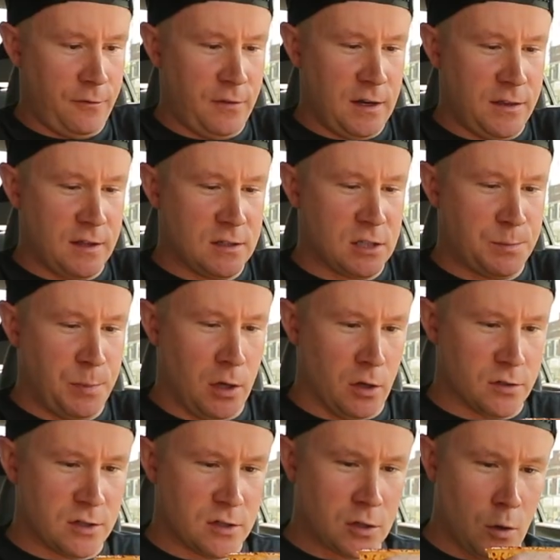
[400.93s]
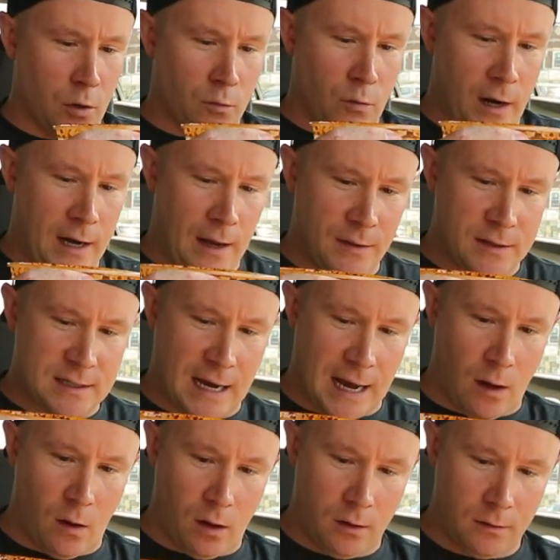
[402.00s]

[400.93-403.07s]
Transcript: if anything spills, it's going right on the towel.